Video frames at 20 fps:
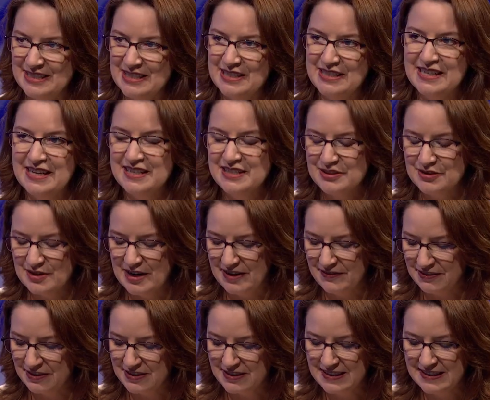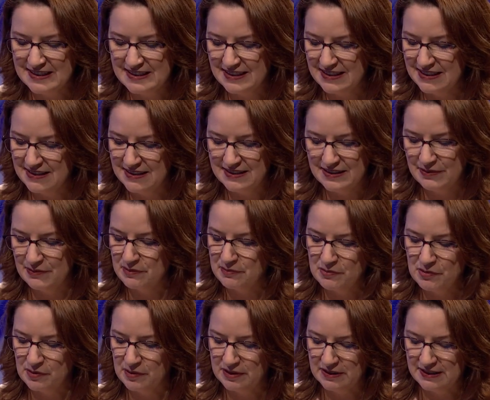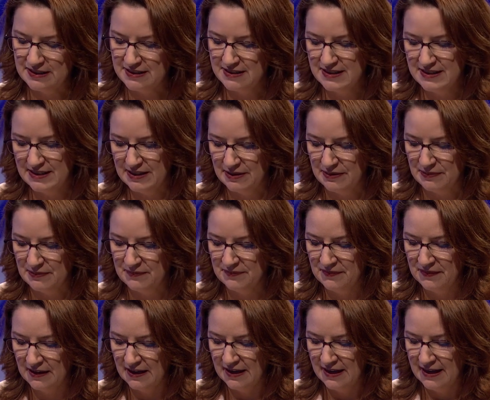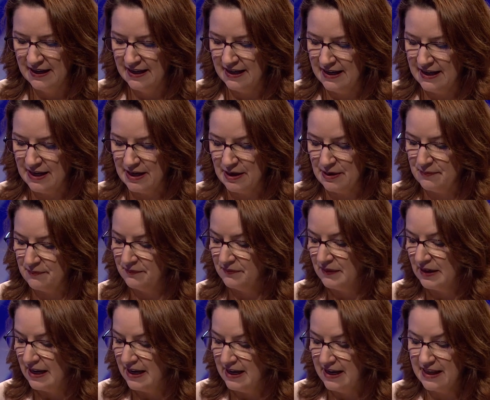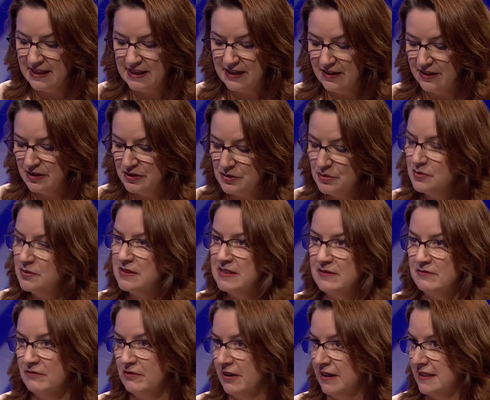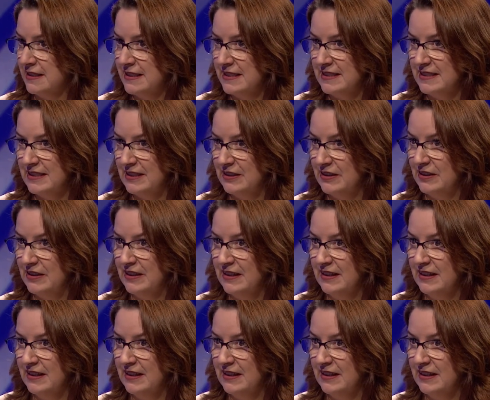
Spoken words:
and young drivers, it's so important. So, and then on the tourism front, is there?